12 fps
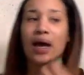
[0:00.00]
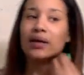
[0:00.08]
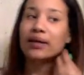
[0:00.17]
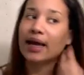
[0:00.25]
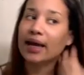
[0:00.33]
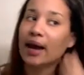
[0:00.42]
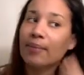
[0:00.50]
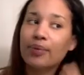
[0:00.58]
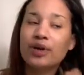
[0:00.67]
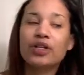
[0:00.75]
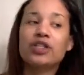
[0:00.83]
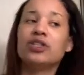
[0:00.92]
Like, I'm
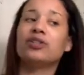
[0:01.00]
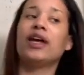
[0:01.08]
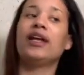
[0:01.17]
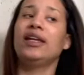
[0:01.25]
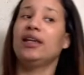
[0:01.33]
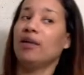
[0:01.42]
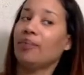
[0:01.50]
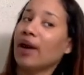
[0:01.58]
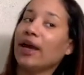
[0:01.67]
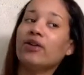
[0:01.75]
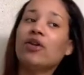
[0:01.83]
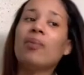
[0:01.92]
pretty sure they didn't
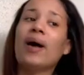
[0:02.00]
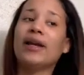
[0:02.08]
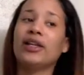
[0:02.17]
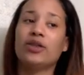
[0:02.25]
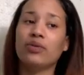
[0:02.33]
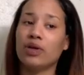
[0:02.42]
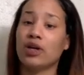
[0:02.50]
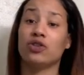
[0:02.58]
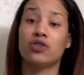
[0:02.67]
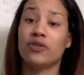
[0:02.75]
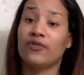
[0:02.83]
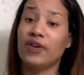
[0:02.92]
pay nobody
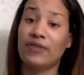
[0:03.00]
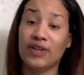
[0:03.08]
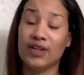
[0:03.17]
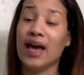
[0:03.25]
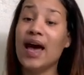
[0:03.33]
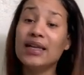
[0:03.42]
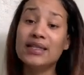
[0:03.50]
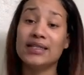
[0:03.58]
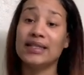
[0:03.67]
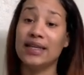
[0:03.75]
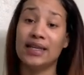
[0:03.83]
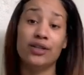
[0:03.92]
$350 to
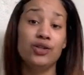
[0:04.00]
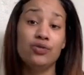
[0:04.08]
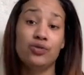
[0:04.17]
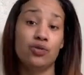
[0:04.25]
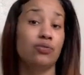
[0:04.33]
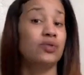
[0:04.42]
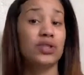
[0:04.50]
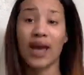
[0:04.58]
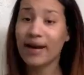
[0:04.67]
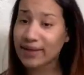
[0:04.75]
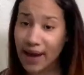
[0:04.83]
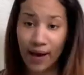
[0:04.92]
get a YouTube
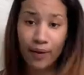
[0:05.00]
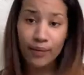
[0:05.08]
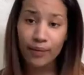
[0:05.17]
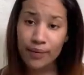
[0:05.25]
shout out.